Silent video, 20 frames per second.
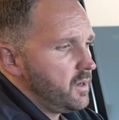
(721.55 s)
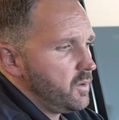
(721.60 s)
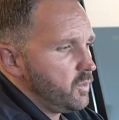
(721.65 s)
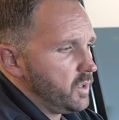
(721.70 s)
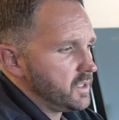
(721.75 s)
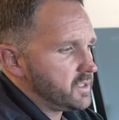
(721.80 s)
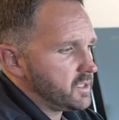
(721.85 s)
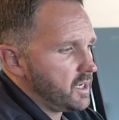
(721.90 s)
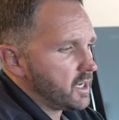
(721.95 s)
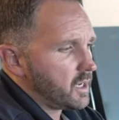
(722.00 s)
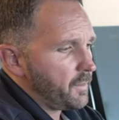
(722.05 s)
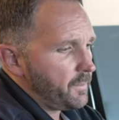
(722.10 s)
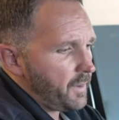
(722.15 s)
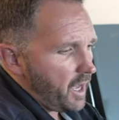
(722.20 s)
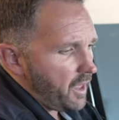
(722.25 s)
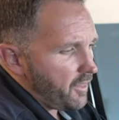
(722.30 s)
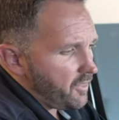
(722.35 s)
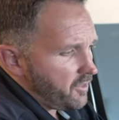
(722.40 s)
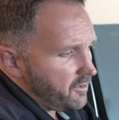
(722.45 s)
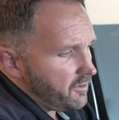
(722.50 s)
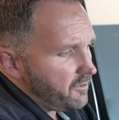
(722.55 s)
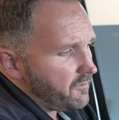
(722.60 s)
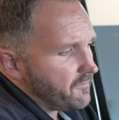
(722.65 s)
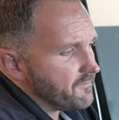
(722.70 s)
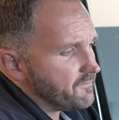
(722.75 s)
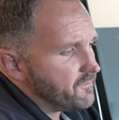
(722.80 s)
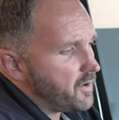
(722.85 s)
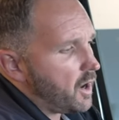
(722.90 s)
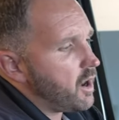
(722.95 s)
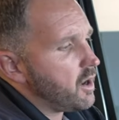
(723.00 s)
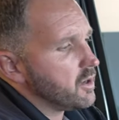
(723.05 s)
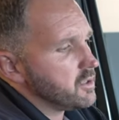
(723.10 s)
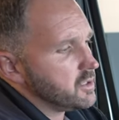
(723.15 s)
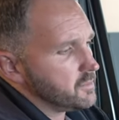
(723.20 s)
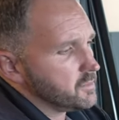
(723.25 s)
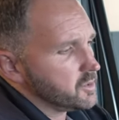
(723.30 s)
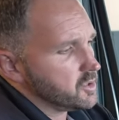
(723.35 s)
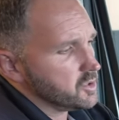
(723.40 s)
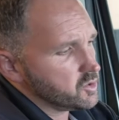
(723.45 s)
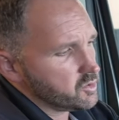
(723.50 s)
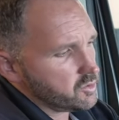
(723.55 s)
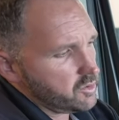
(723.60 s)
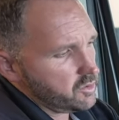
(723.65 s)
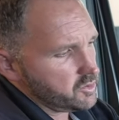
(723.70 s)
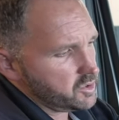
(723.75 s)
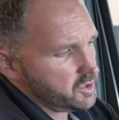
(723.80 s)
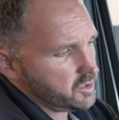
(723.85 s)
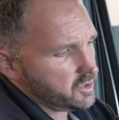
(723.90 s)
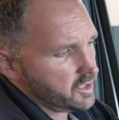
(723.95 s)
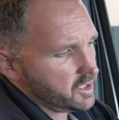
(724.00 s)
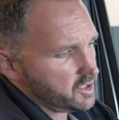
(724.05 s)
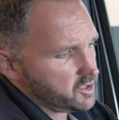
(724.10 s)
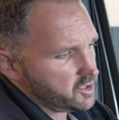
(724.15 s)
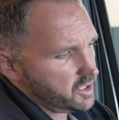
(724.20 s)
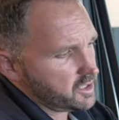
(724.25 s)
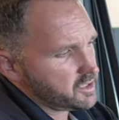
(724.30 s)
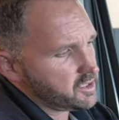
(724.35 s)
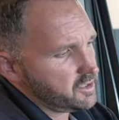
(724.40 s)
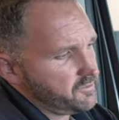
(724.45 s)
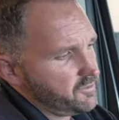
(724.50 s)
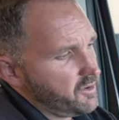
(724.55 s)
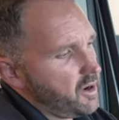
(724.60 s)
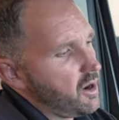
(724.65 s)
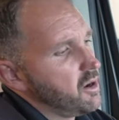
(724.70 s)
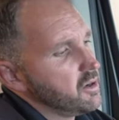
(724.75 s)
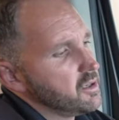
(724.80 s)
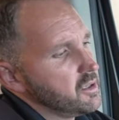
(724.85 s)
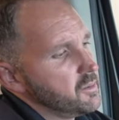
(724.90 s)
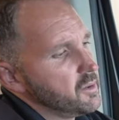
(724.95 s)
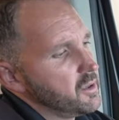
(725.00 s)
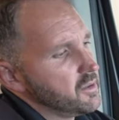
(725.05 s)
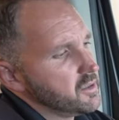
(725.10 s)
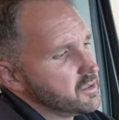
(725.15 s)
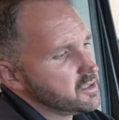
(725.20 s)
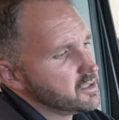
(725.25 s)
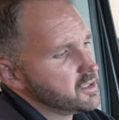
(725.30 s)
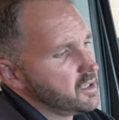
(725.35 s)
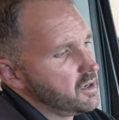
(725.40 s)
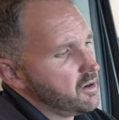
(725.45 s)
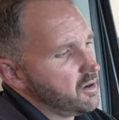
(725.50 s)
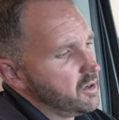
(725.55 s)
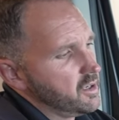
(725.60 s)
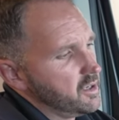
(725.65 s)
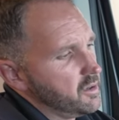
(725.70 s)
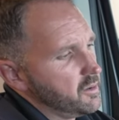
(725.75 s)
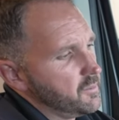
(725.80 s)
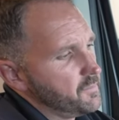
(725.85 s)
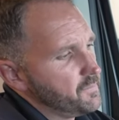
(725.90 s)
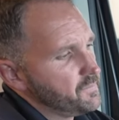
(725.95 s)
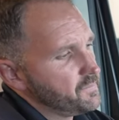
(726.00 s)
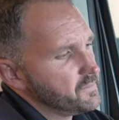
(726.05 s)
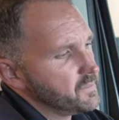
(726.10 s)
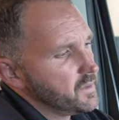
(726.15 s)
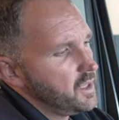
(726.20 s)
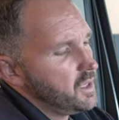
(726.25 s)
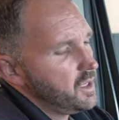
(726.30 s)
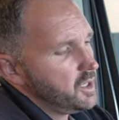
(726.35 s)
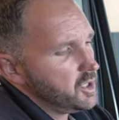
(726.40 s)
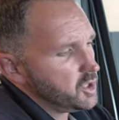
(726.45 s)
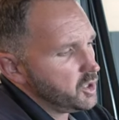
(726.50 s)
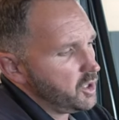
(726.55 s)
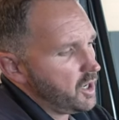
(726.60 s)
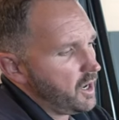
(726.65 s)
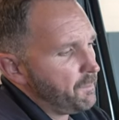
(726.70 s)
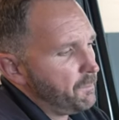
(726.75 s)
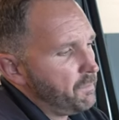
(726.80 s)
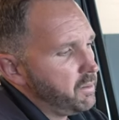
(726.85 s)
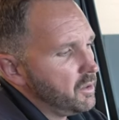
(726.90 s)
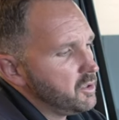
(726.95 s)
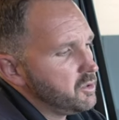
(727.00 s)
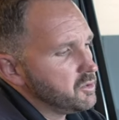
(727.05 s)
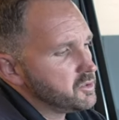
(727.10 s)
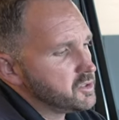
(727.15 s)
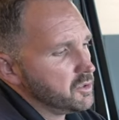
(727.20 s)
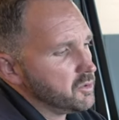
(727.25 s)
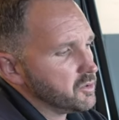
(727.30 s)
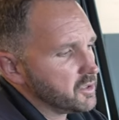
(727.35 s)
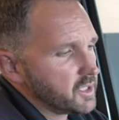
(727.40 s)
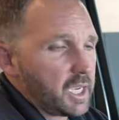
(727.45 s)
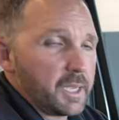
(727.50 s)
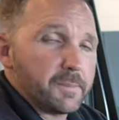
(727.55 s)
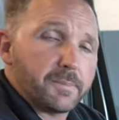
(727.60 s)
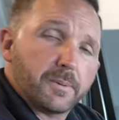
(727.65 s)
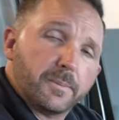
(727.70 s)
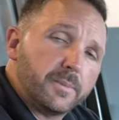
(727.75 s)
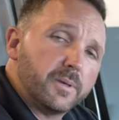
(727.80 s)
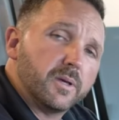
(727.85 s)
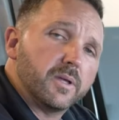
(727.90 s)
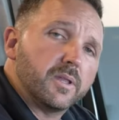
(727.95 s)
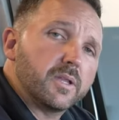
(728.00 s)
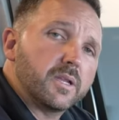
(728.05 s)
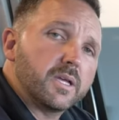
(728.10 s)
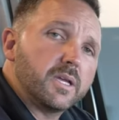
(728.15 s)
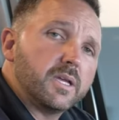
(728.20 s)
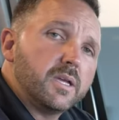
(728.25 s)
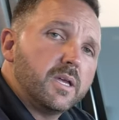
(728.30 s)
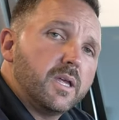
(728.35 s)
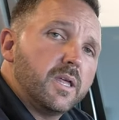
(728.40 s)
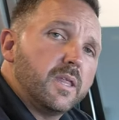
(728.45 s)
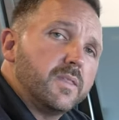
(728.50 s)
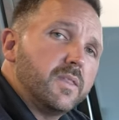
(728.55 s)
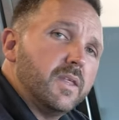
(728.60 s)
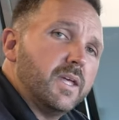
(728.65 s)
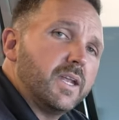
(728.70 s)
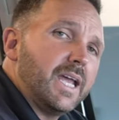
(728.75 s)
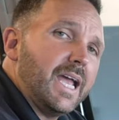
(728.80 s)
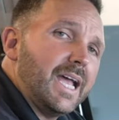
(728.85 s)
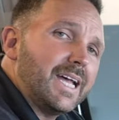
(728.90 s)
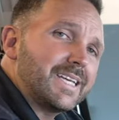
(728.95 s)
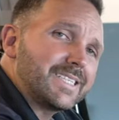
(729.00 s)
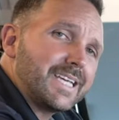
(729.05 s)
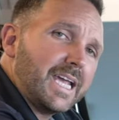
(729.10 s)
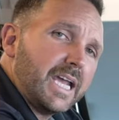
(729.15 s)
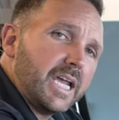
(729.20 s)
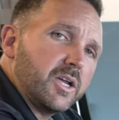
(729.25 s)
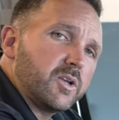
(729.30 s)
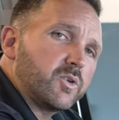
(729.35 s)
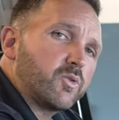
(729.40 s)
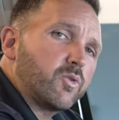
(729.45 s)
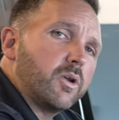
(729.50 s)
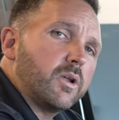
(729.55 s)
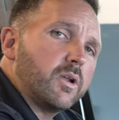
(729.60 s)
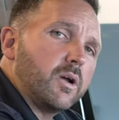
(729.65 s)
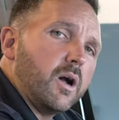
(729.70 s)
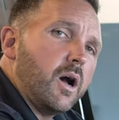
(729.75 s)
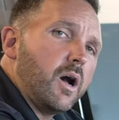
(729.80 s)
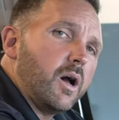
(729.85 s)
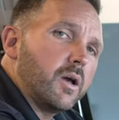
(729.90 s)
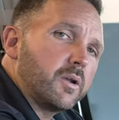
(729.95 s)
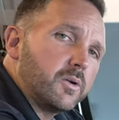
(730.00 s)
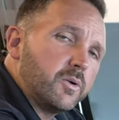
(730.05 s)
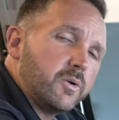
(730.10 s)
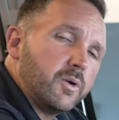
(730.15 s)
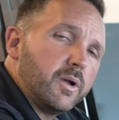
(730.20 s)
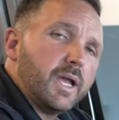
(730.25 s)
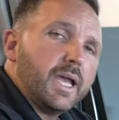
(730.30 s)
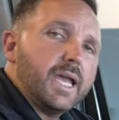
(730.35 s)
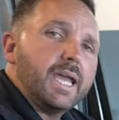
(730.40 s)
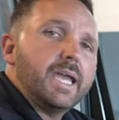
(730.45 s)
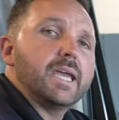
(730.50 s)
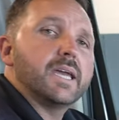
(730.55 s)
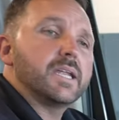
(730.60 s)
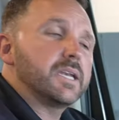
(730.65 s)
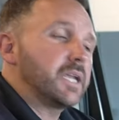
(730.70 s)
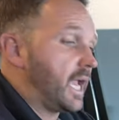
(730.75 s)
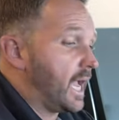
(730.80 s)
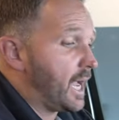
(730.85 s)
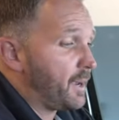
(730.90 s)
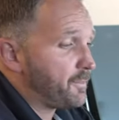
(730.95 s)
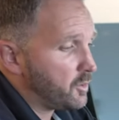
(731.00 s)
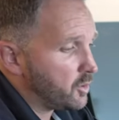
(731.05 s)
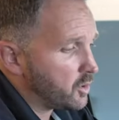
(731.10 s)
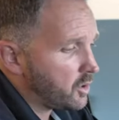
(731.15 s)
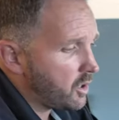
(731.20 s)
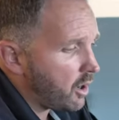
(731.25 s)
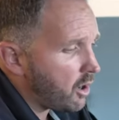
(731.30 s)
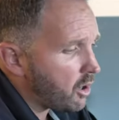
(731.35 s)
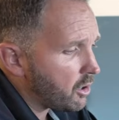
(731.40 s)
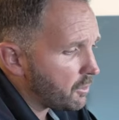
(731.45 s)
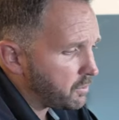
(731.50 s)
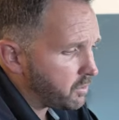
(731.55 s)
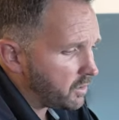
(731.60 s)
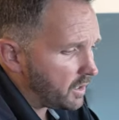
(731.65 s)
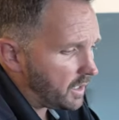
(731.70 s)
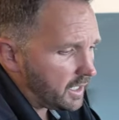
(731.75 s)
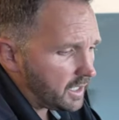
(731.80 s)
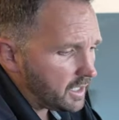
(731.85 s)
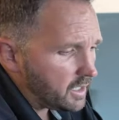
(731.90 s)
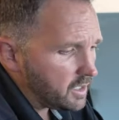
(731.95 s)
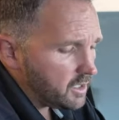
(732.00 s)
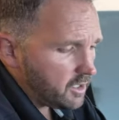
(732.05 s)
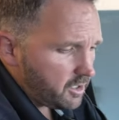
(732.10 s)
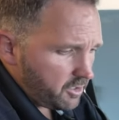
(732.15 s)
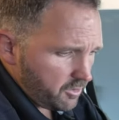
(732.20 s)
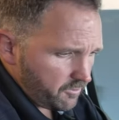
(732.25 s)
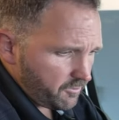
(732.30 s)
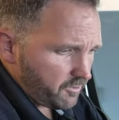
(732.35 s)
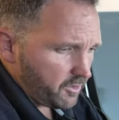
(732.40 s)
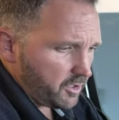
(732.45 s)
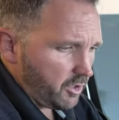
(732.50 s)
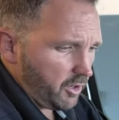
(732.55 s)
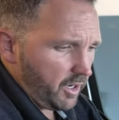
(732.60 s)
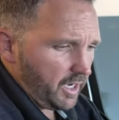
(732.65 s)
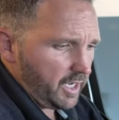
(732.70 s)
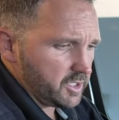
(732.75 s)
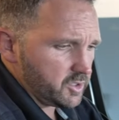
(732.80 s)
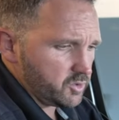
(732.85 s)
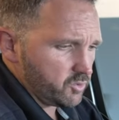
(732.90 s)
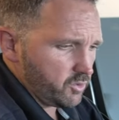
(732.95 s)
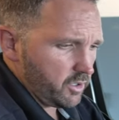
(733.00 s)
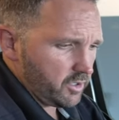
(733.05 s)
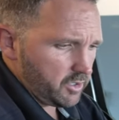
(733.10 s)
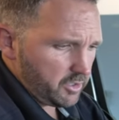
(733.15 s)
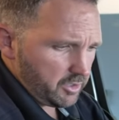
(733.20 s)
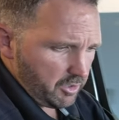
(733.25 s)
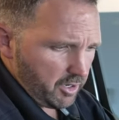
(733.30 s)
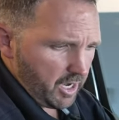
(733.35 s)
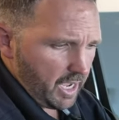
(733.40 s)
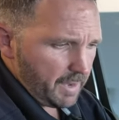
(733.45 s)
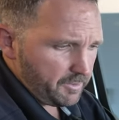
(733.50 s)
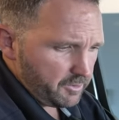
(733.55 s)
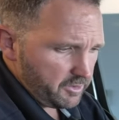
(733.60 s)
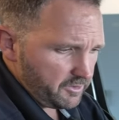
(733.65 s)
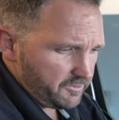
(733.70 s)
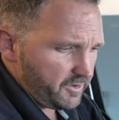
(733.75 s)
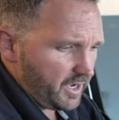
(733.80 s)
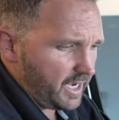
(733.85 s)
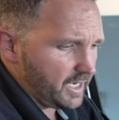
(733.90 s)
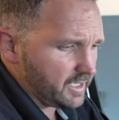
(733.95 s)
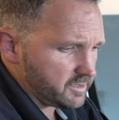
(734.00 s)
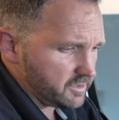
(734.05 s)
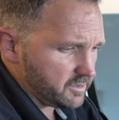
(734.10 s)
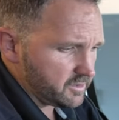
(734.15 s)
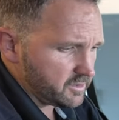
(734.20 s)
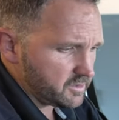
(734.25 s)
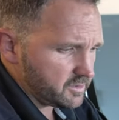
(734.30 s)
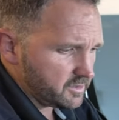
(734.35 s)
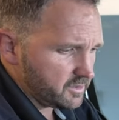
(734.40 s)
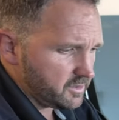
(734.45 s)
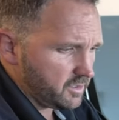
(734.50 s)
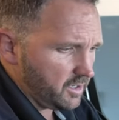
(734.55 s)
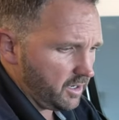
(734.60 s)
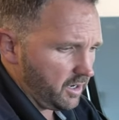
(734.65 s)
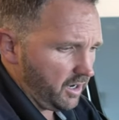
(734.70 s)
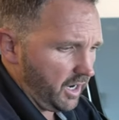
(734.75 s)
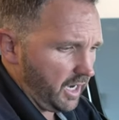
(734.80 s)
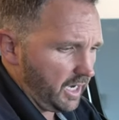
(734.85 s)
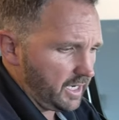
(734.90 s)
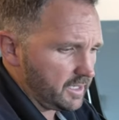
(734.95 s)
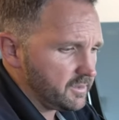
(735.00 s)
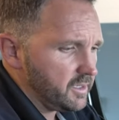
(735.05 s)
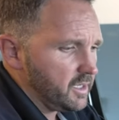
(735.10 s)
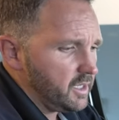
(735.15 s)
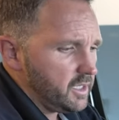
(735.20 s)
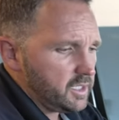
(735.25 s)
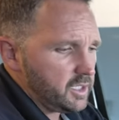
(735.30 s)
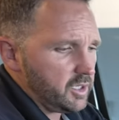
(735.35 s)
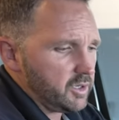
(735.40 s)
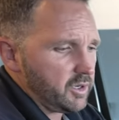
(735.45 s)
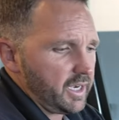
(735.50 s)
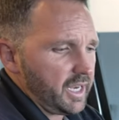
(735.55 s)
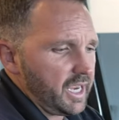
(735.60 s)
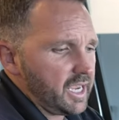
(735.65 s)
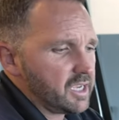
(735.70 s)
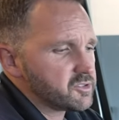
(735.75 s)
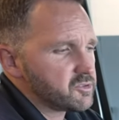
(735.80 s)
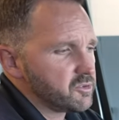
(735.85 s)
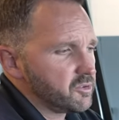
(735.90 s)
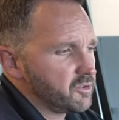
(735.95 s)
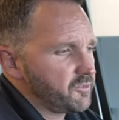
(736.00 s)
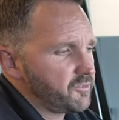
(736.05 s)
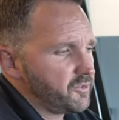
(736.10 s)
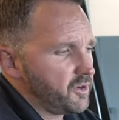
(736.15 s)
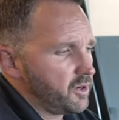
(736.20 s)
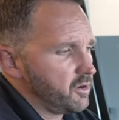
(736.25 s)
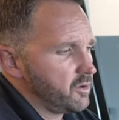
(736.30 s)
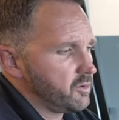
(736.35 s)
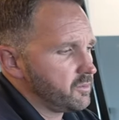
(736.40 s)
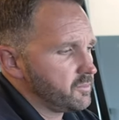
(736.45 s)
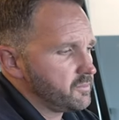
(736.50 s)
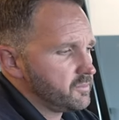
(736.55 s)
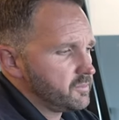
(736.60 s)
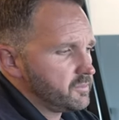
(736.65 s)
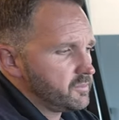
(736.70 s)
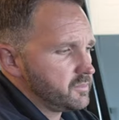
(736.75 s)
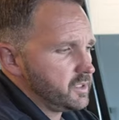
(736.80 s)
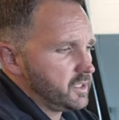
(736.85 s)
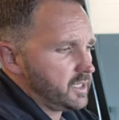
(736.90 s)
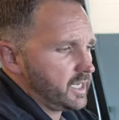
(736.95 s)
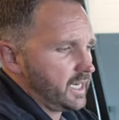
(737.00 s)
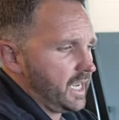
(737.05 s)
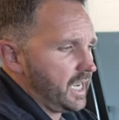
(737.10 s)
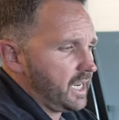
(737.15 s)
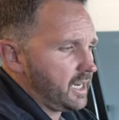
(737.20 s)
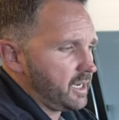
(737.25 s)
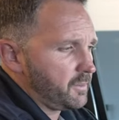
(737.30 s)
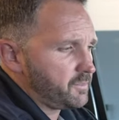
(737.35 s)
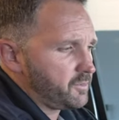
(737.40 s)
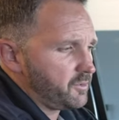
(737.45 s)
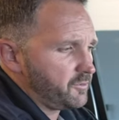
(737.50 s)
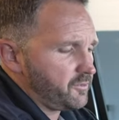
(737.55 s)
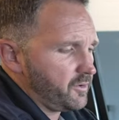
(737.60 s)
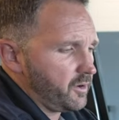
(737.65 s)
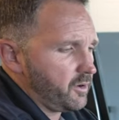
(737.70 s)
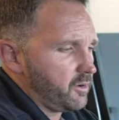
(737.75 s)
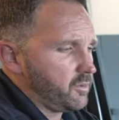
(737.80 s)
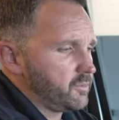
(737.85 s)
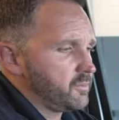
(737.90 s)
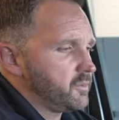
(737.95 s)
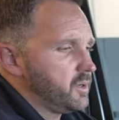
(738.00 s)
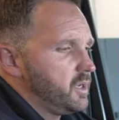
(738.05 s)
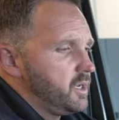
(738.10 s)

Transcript: We talk about the volume controls. You can adjust the volume on the stereo. You have Bluetooth capability that has Android Auto and Apple CarPlay for your Android or your Apple devices, all right? You can answer the phone, you can hang up the phone.